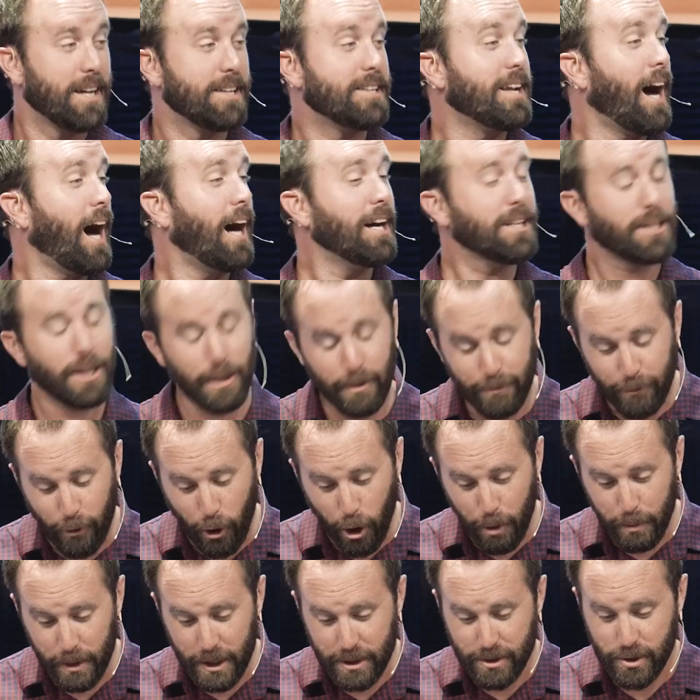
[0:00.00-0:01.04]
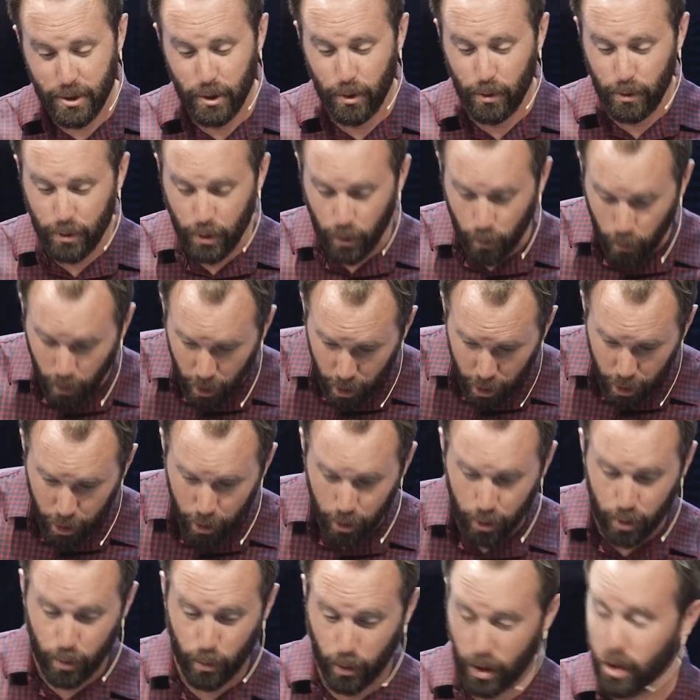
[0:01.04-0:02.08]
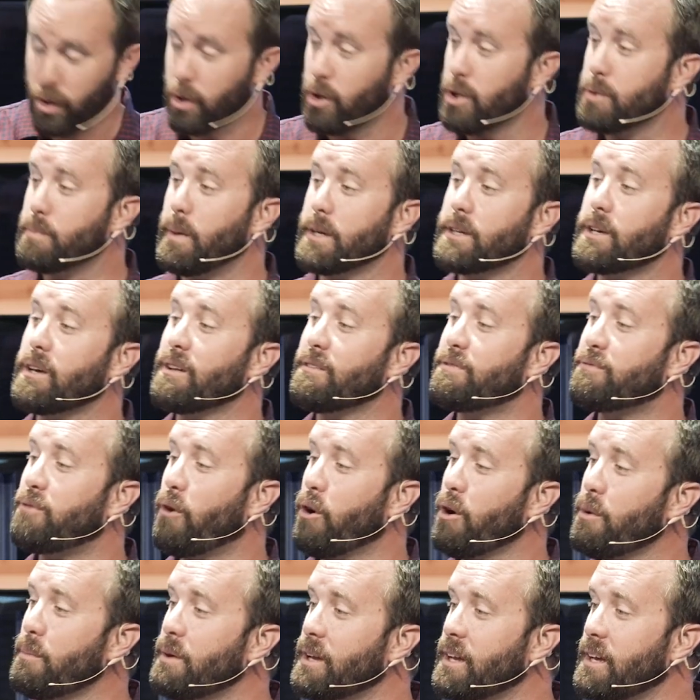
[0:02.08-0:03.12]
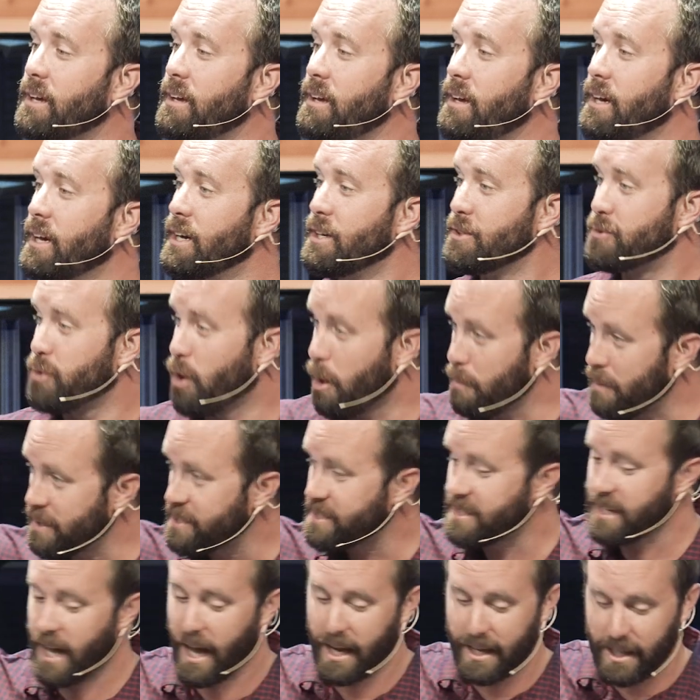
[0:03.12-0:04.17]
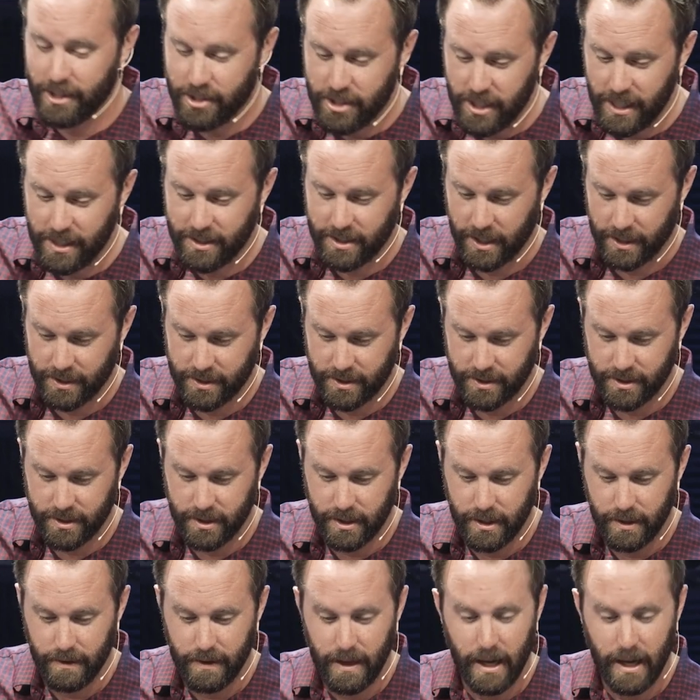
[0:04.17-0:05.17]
not conformity to the wor- world, but conformity to our Messiah Jesus.